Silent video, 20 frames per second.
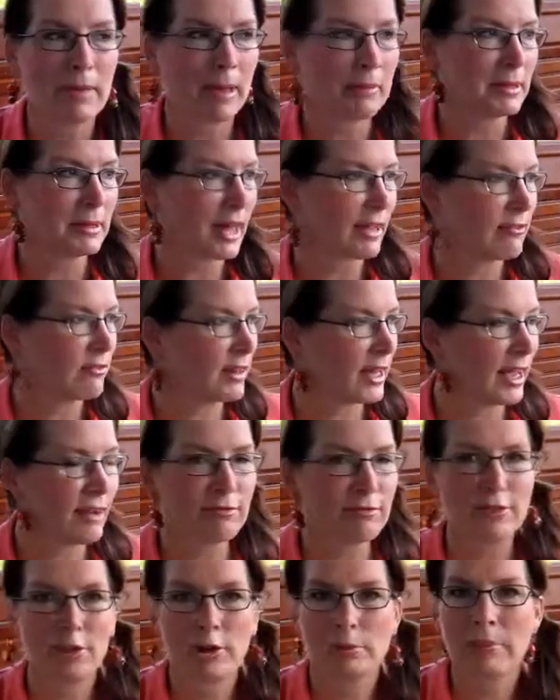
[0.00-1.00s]
Maybe they've
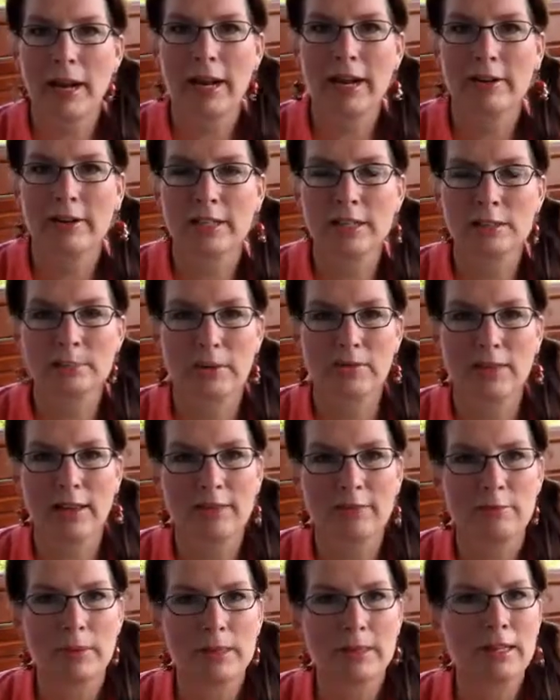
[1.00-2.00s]
left their parents, but
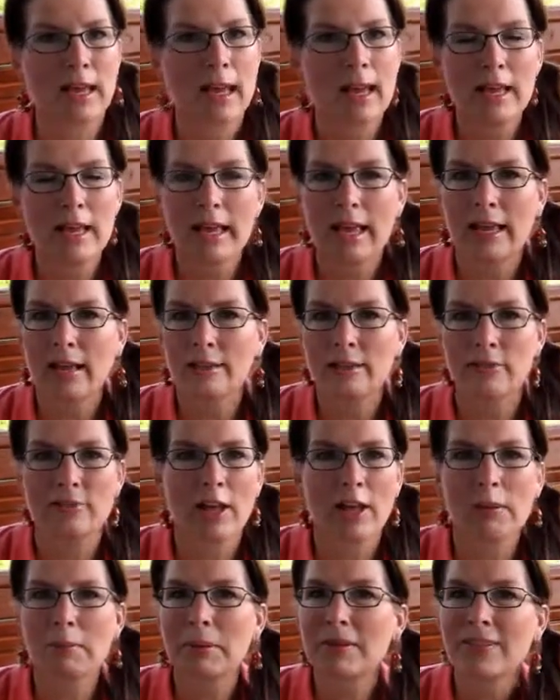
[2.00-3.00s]
they've been
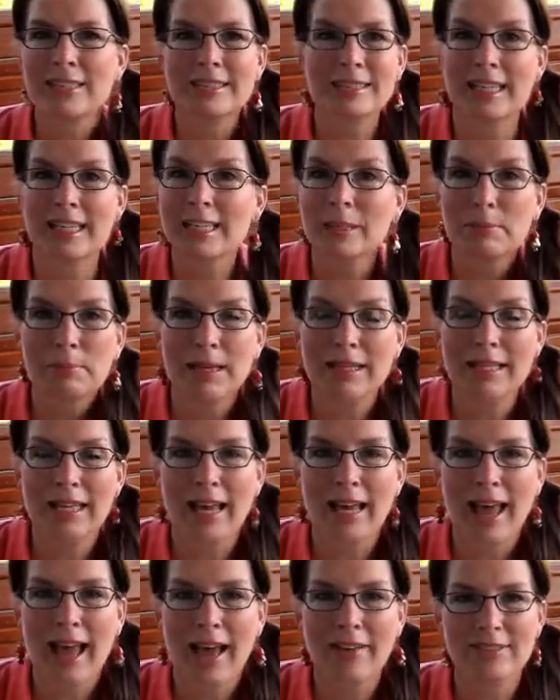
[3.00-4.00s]
developing this
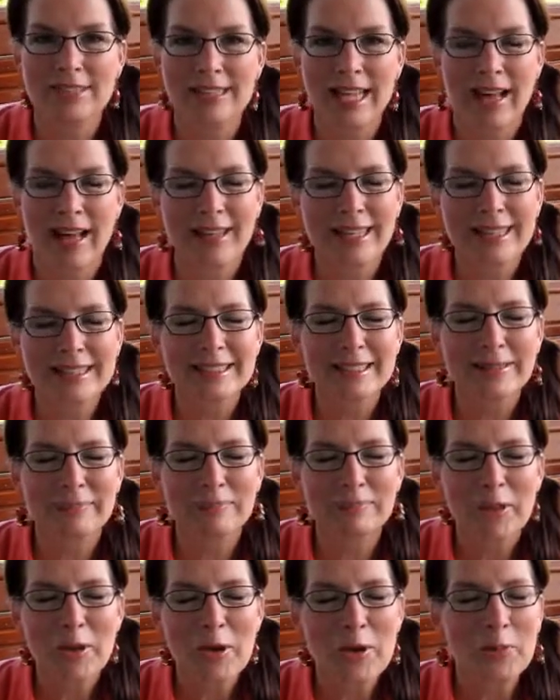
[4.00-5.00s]
independent lifestyle. Listen,
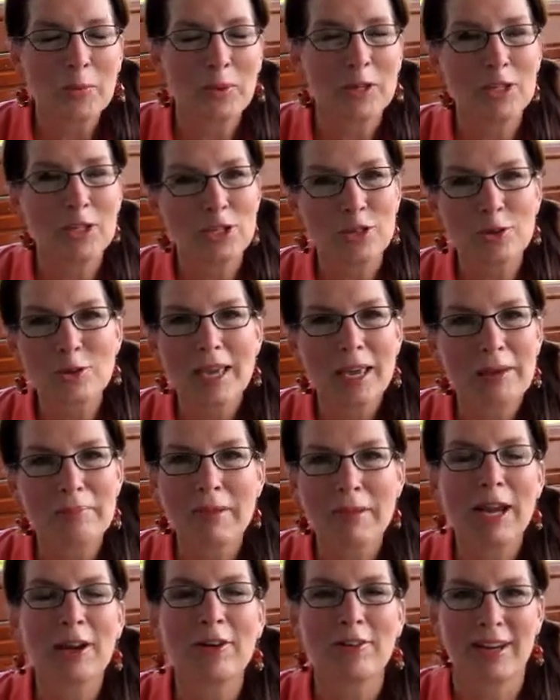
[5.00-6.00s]
when you get
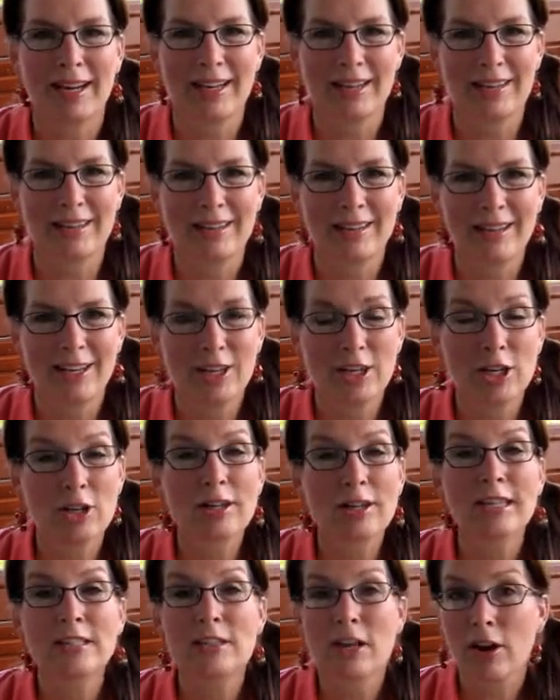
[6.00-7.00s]
married, you
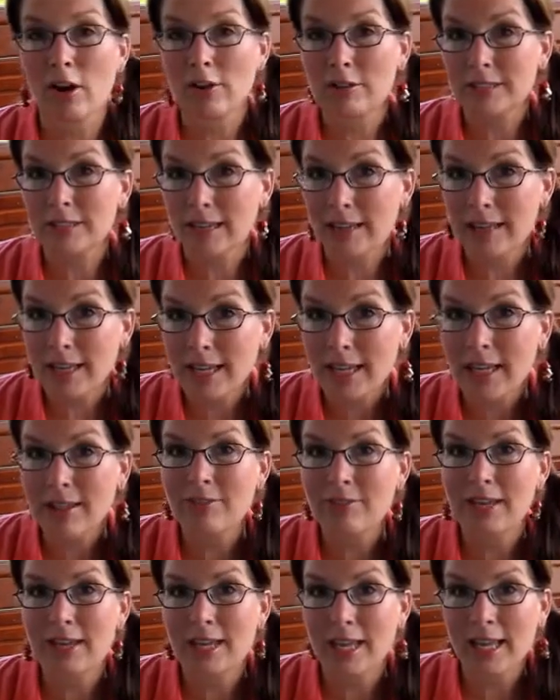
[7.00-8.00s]
need to learn to
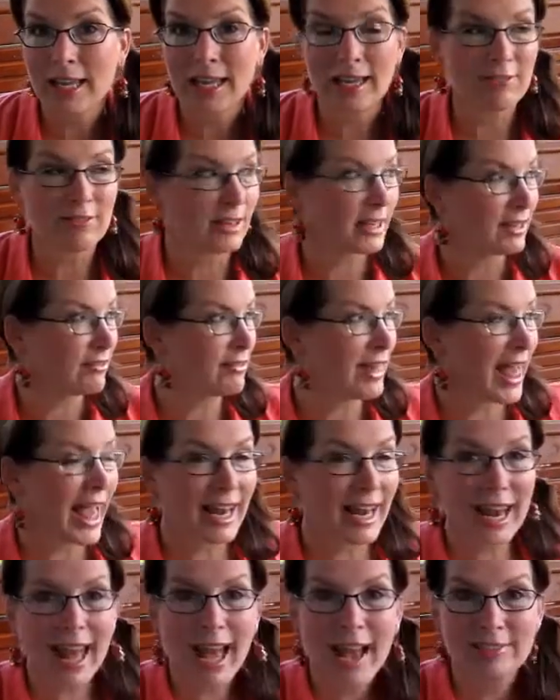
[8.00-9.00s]
leave and cleave. Leave
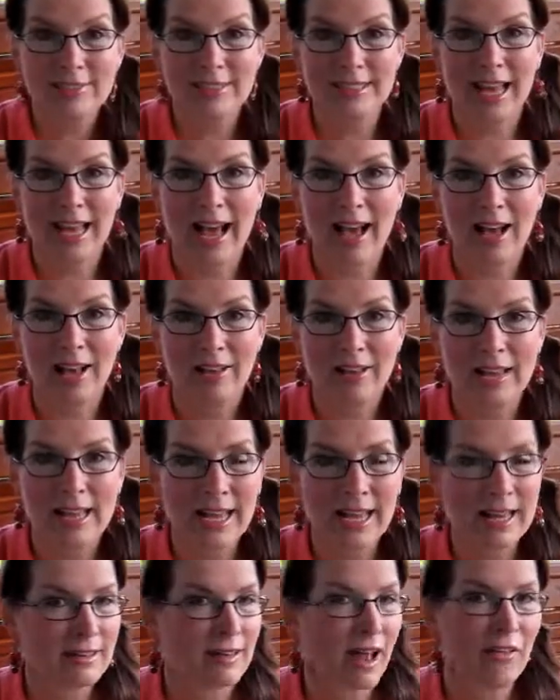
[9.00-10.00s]
that lifestyle.
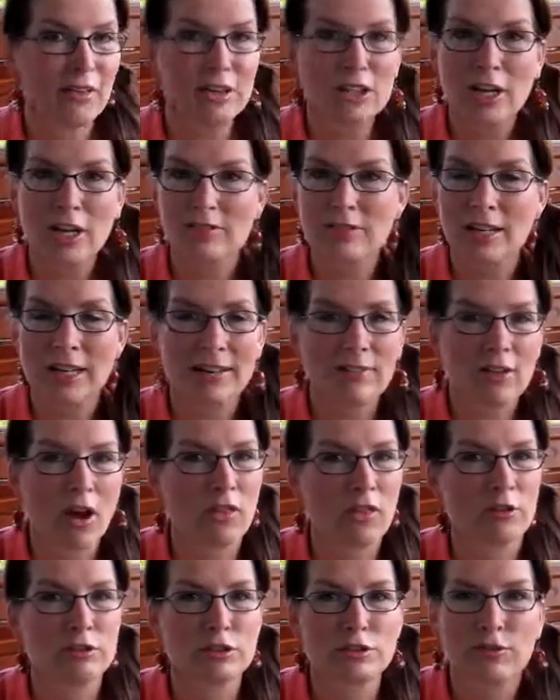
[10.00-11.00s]
Not that you have to leave
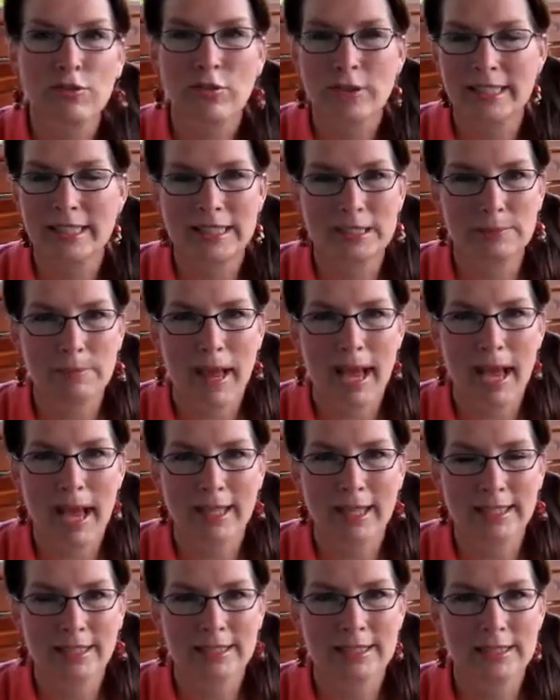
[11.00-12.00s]
all those friends
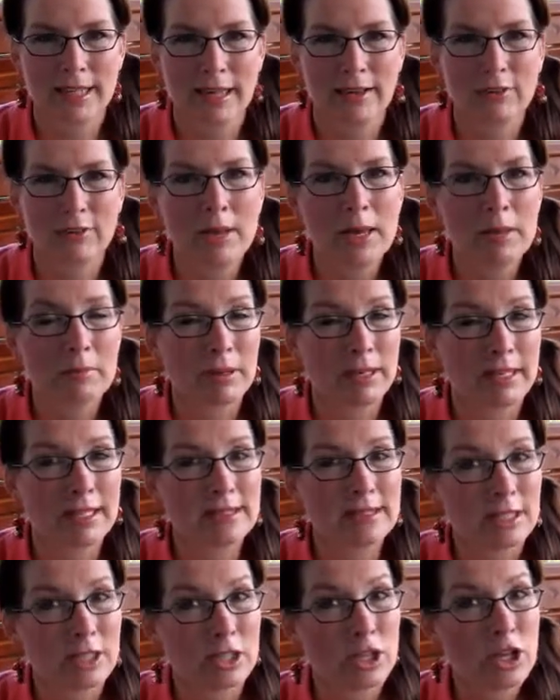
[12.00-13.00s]
behind and stuff, but
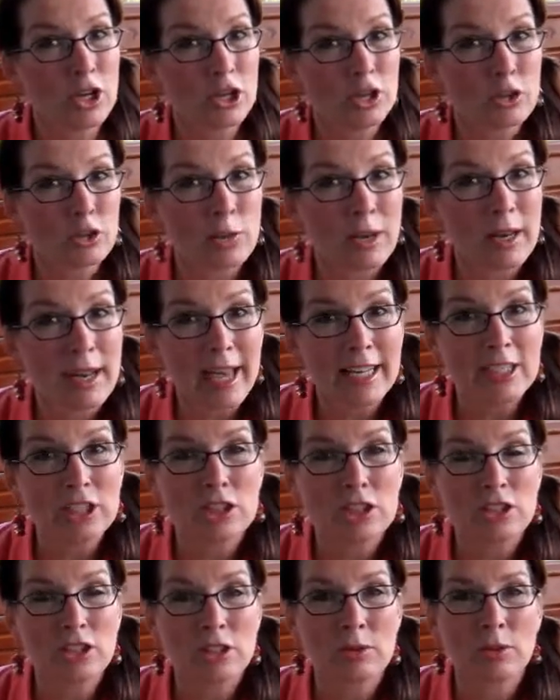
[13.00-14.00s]
listen, your
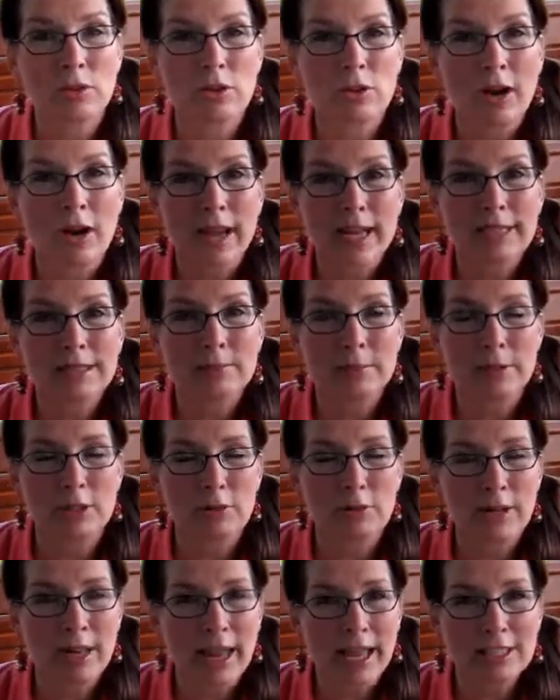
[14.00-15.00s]
relationship with your husband,
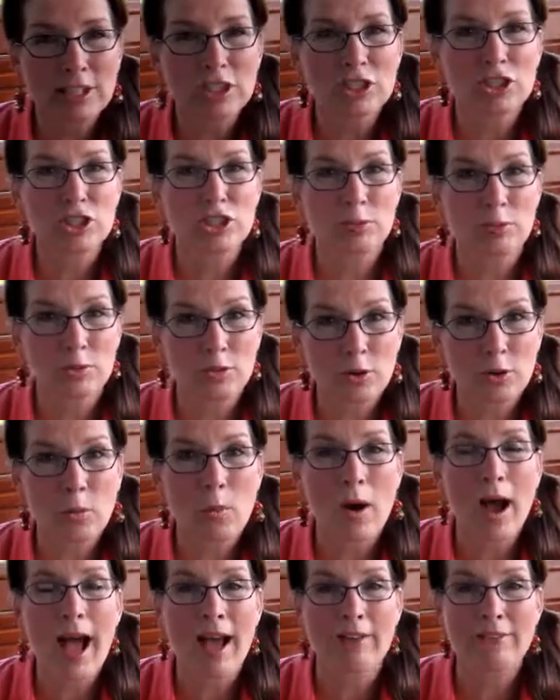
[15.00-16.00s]
your relationship with your
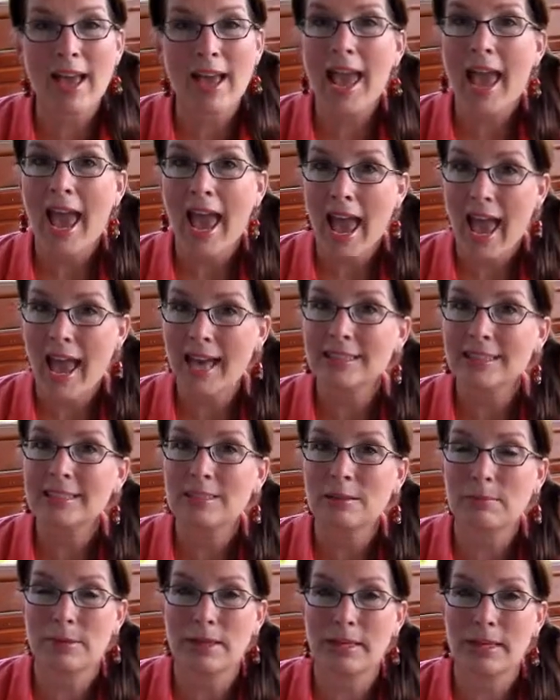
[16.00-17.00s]
wife has
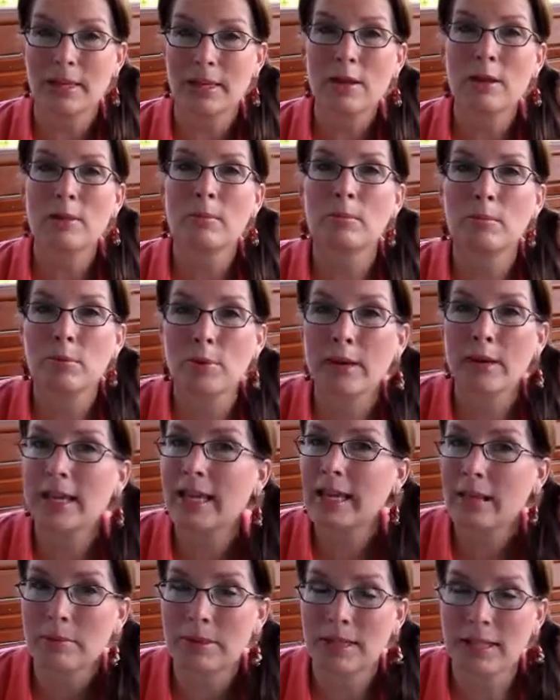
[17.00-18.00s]
to be
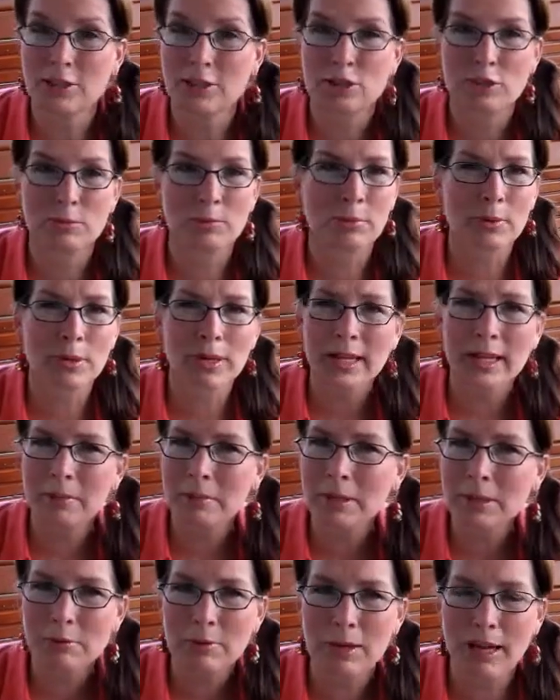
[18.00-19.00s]
preeminent, your
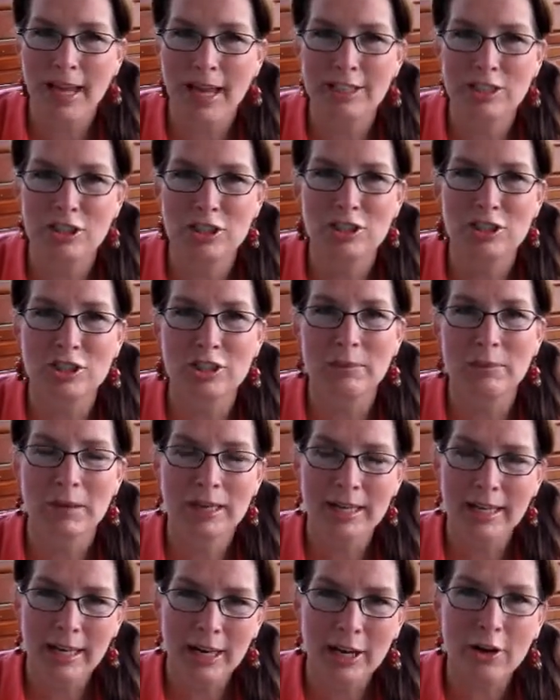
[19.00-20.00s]
preeminent relationship
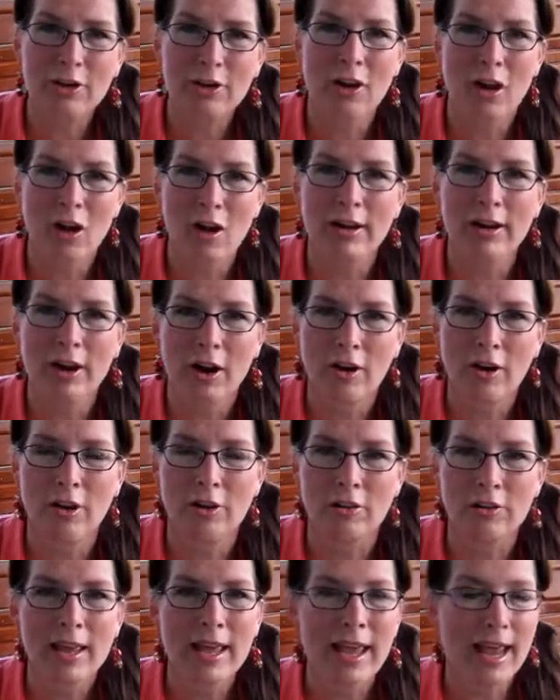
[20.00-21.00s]
here on
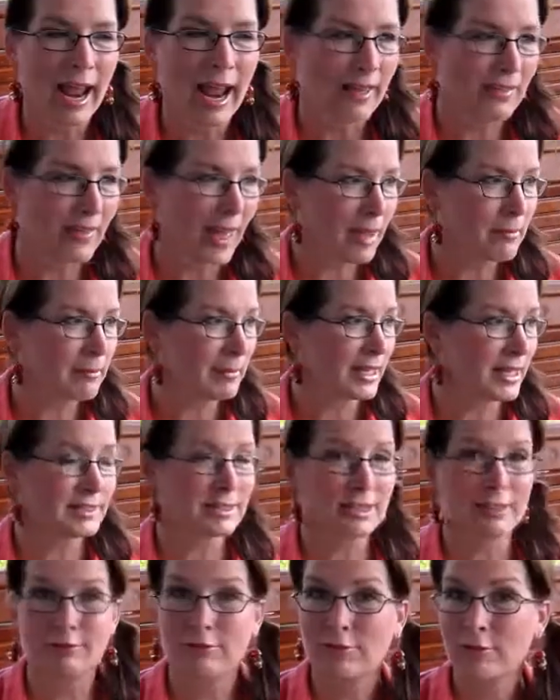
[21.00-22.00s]
earth. And that
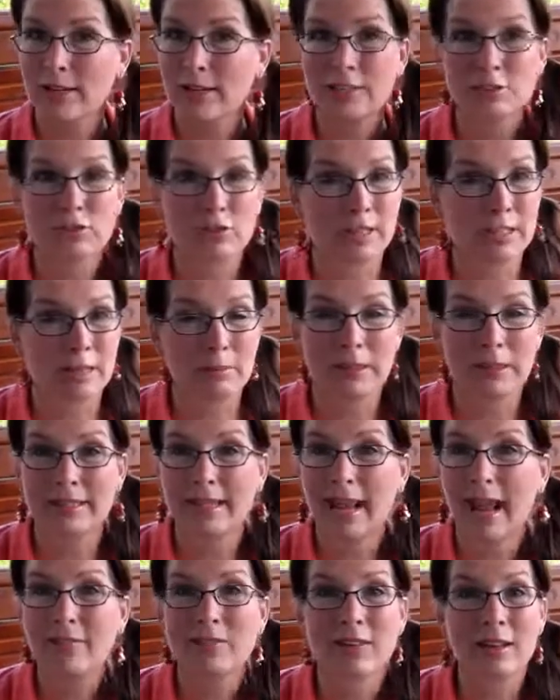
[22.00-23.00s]
means that friends are going to be
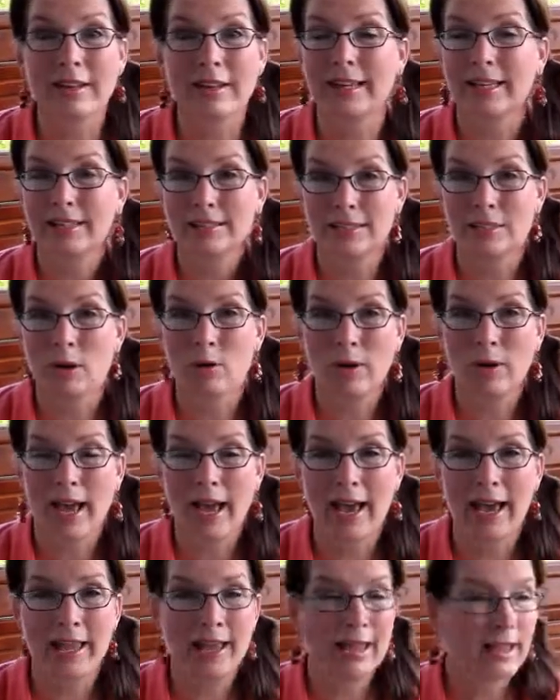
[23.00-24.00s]
down the list,
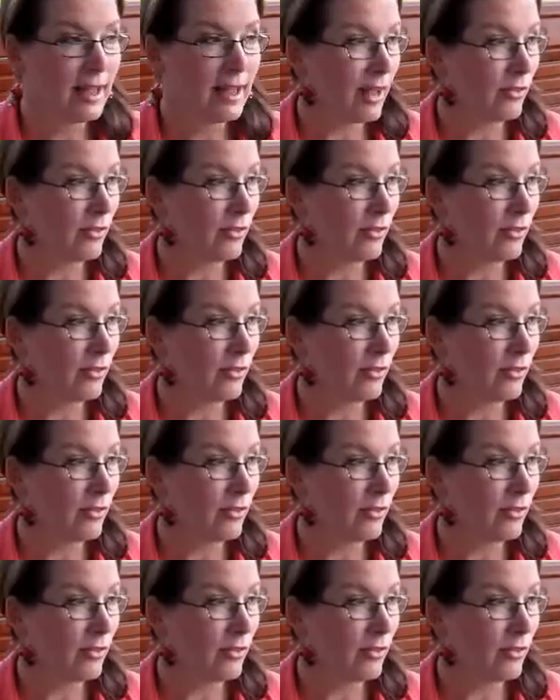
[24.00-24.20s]
okay?